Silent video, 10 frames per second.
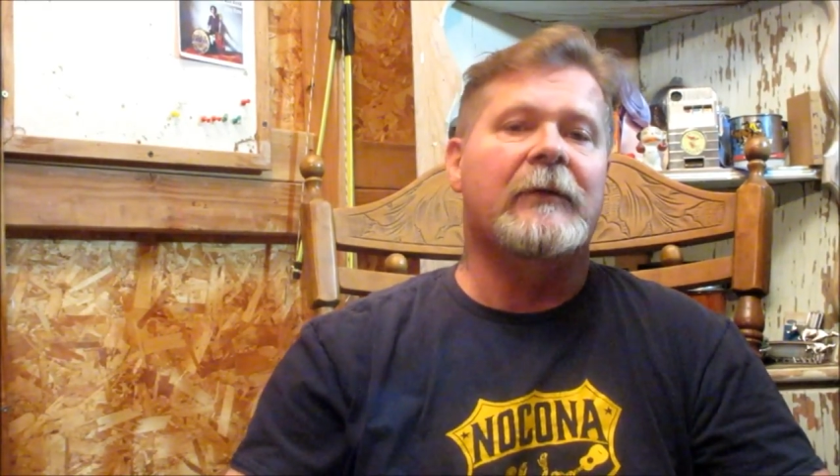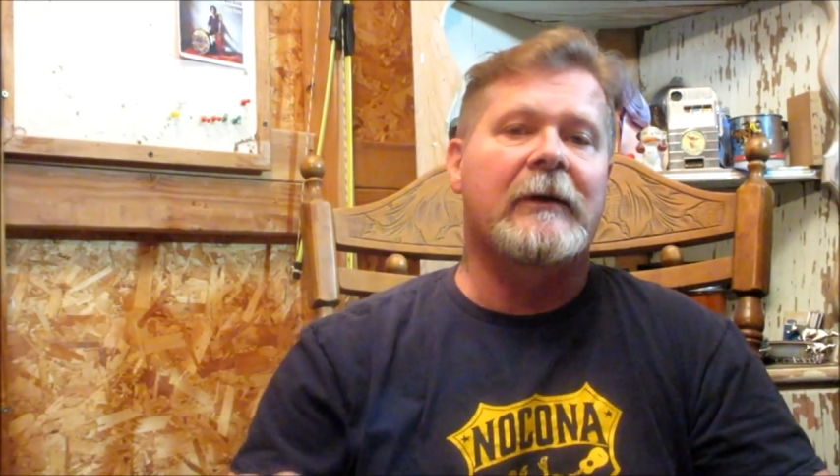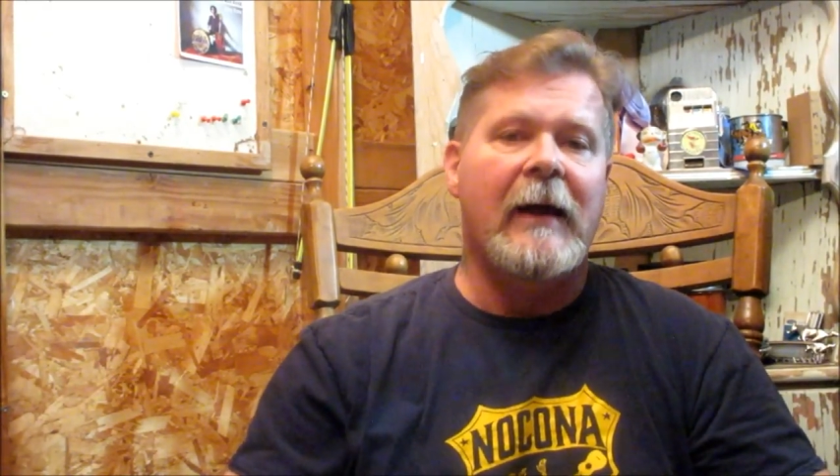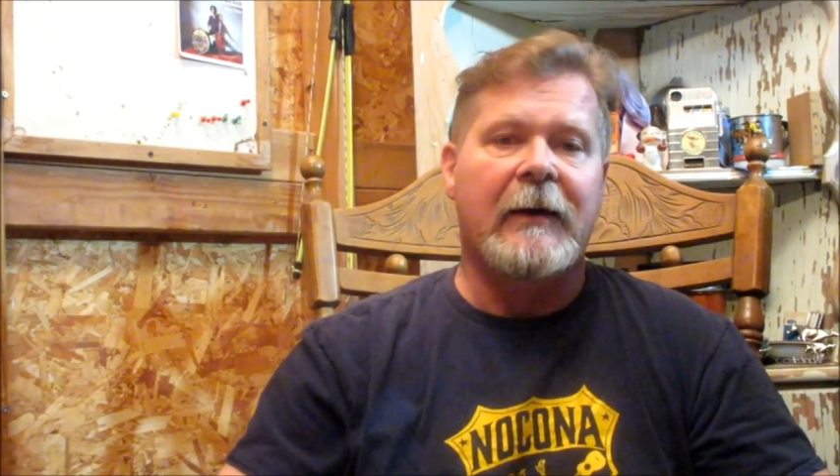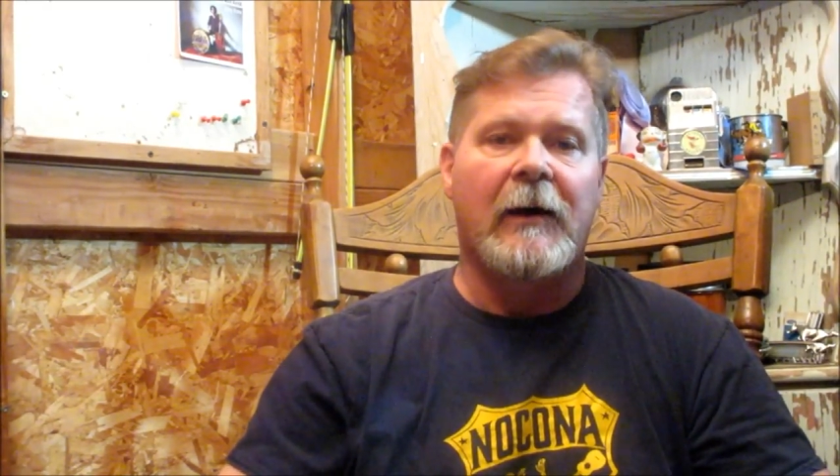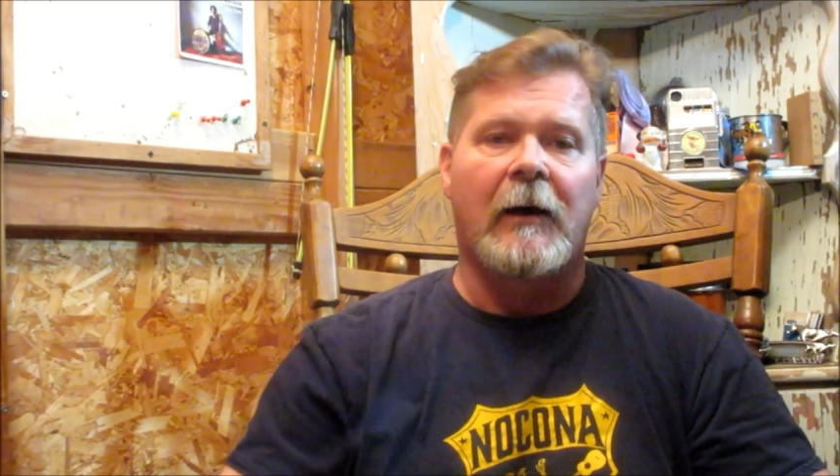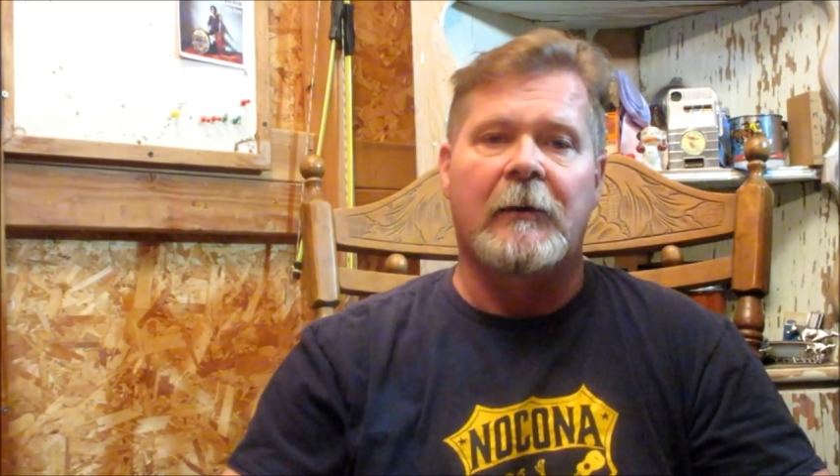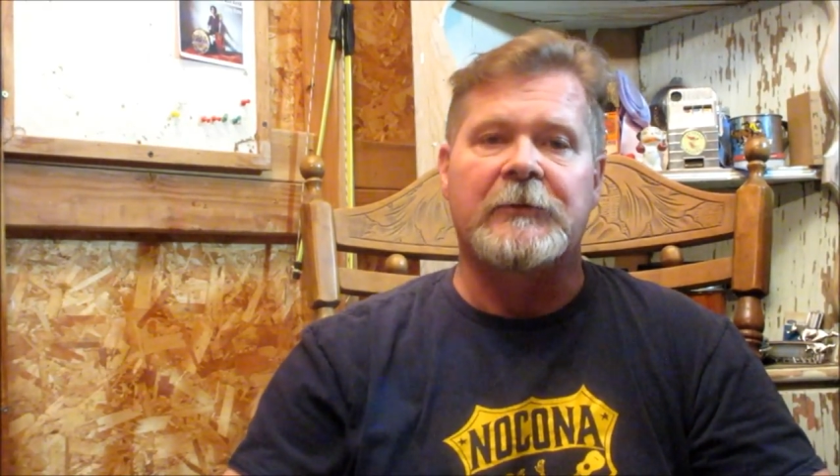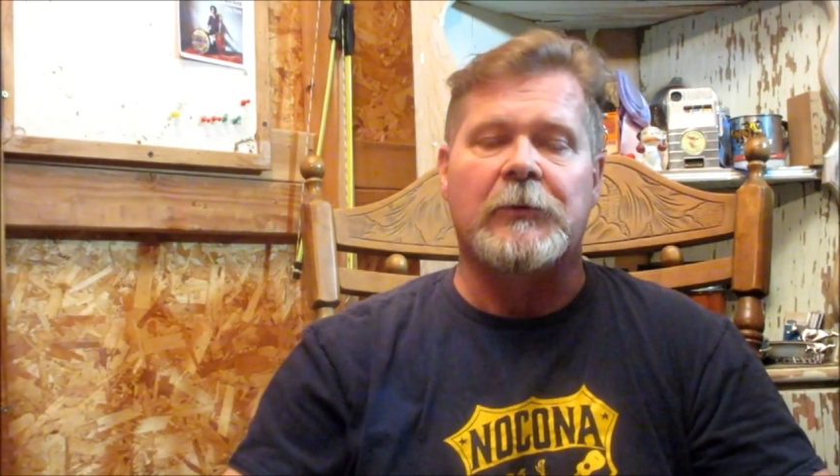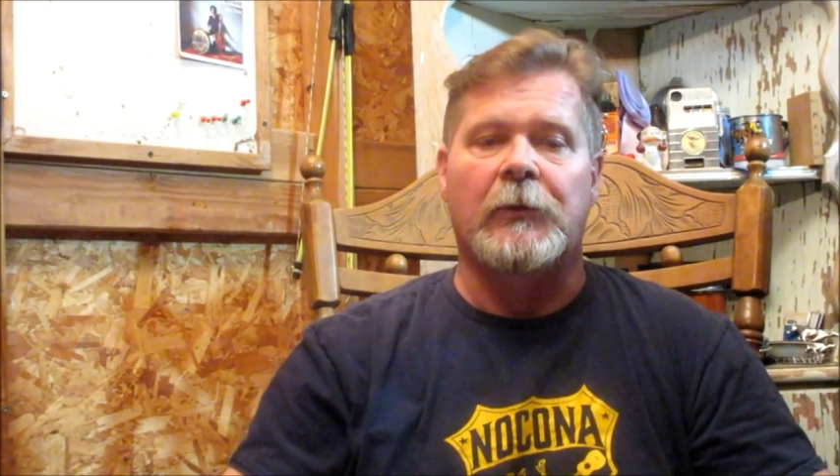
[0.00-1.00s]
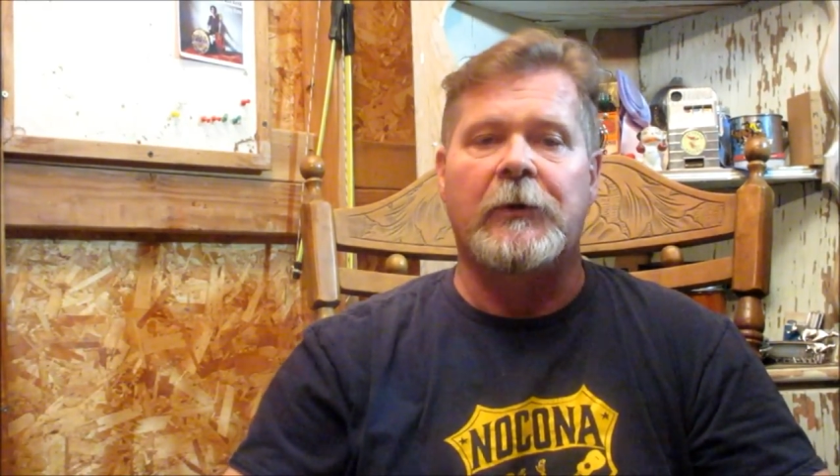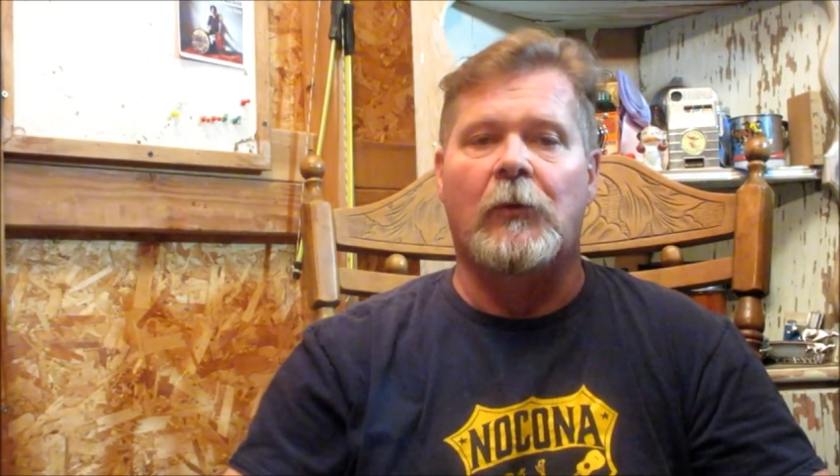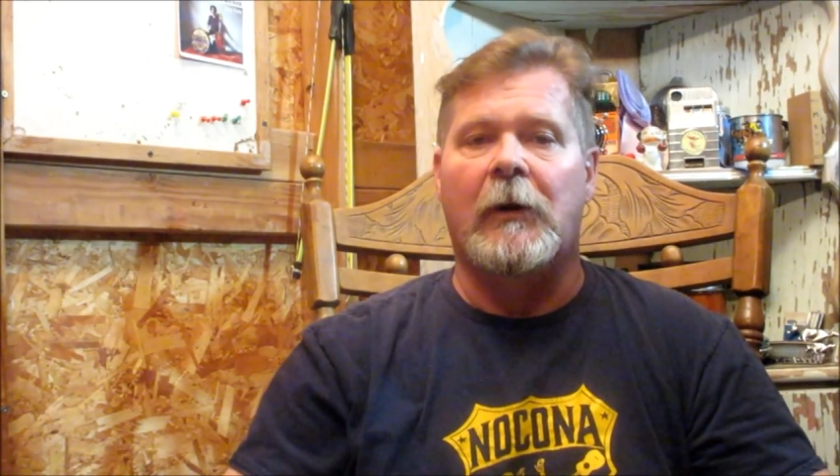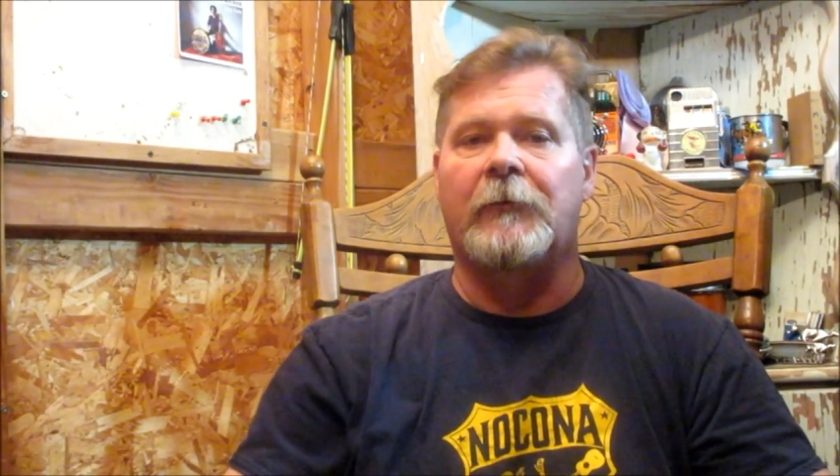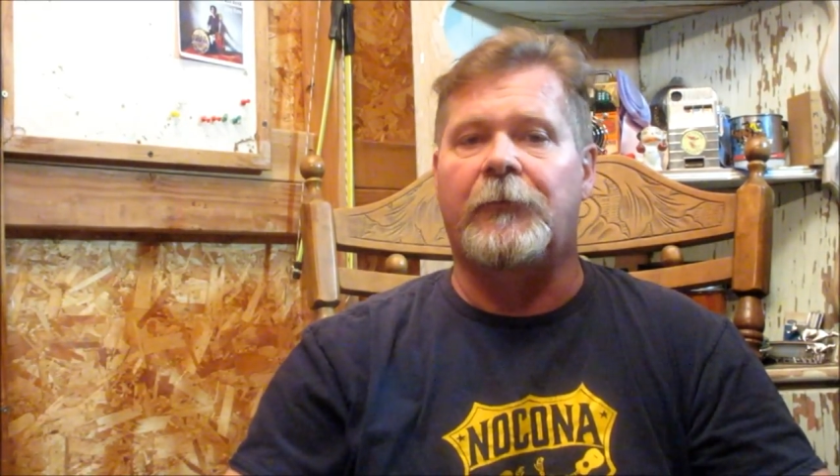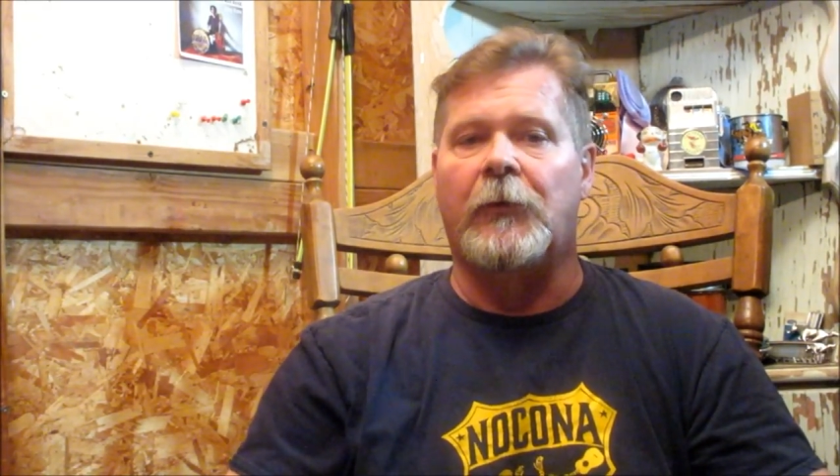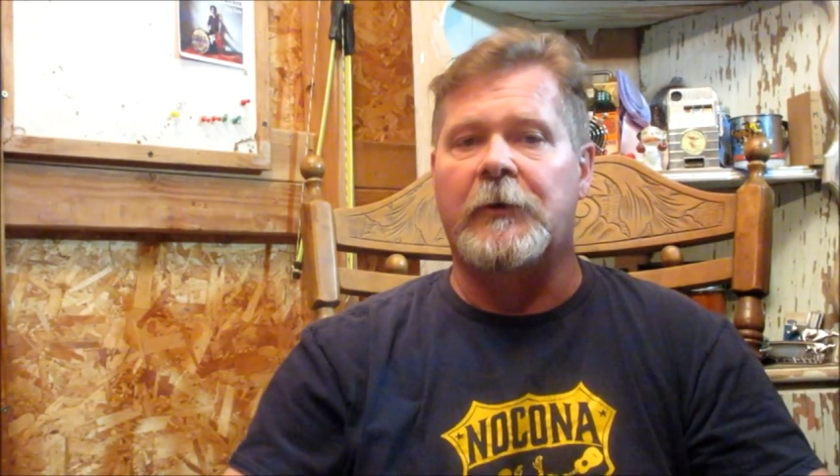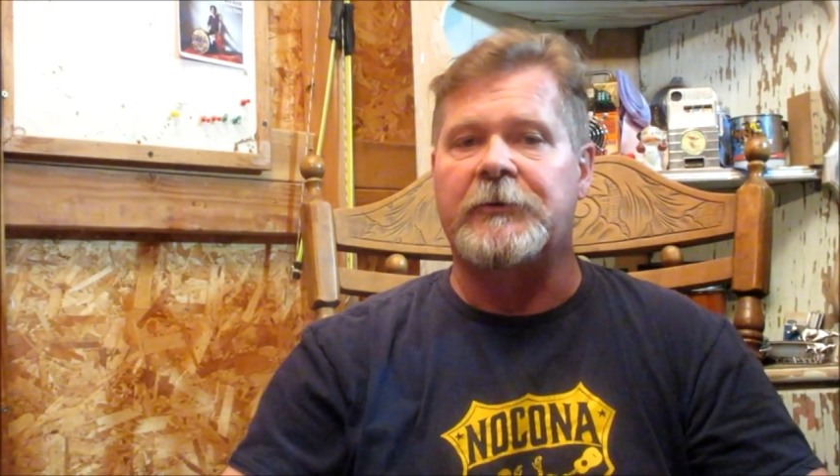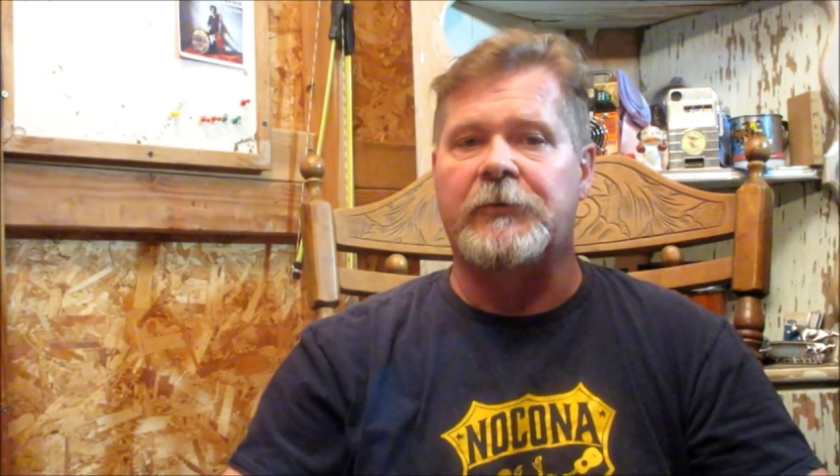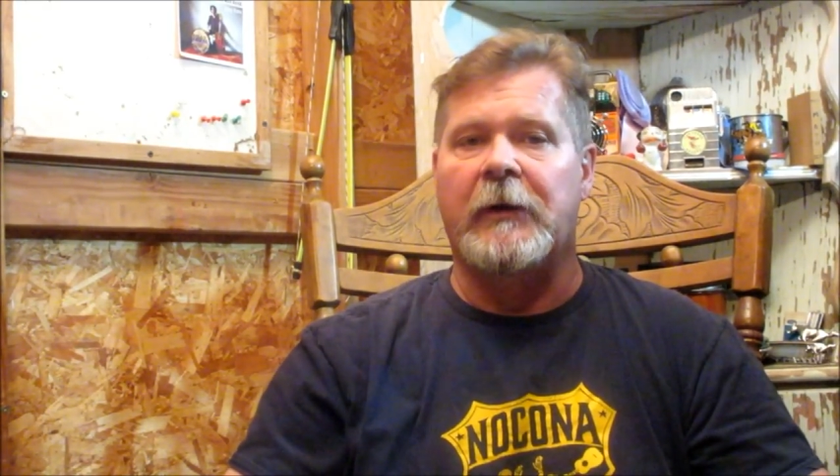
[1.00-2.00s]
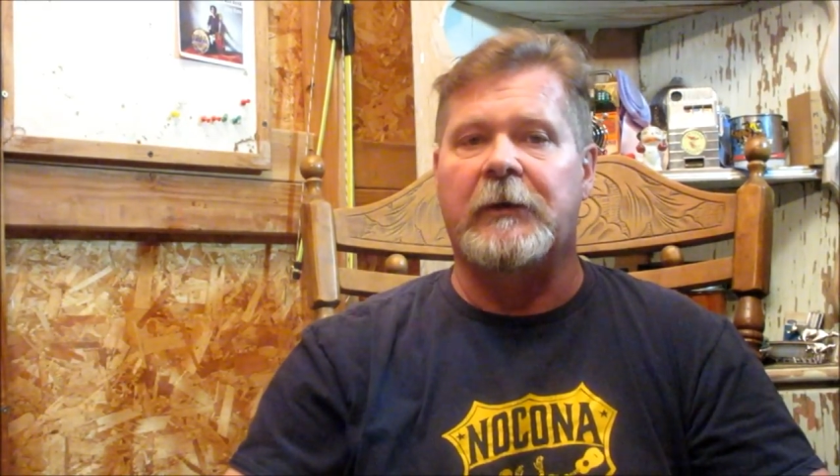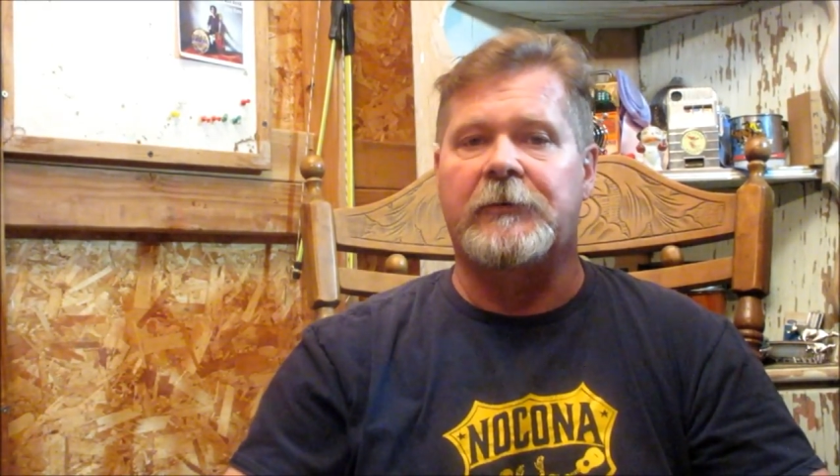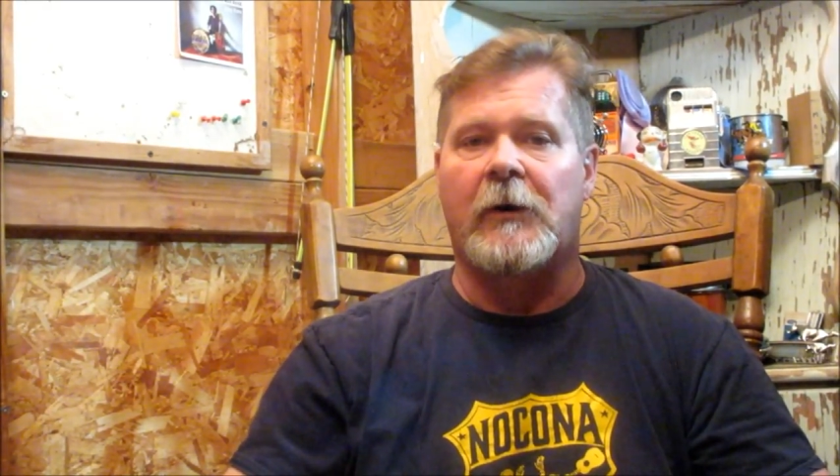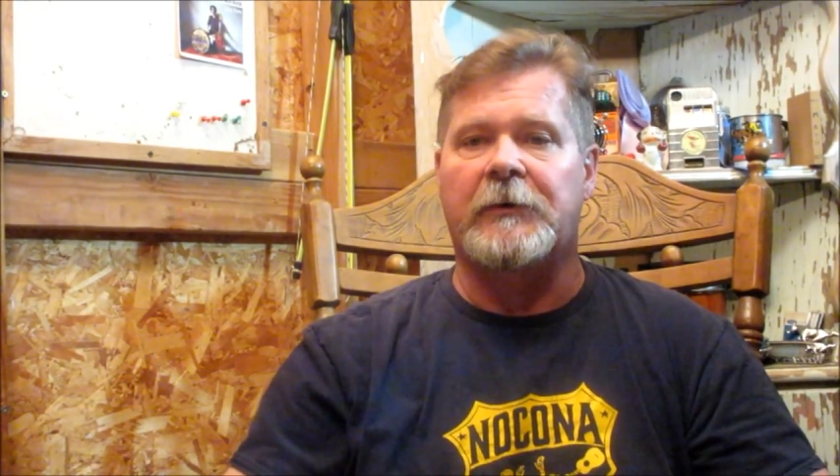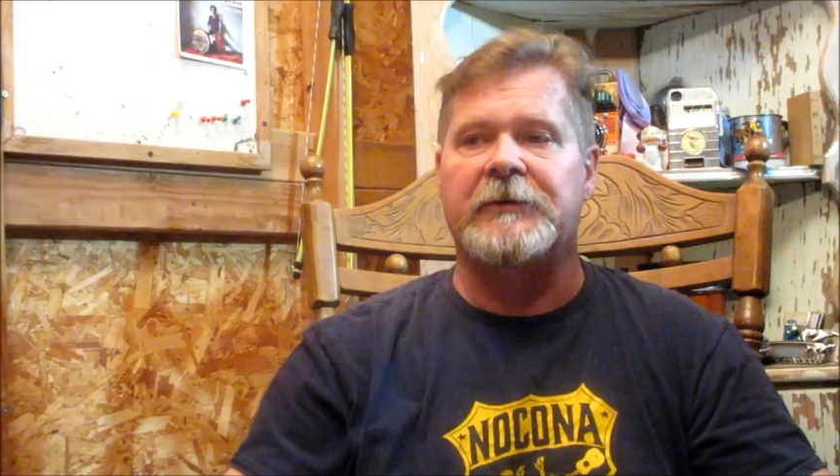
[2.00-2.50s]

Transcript: if the day comes where you want a four-string guitar,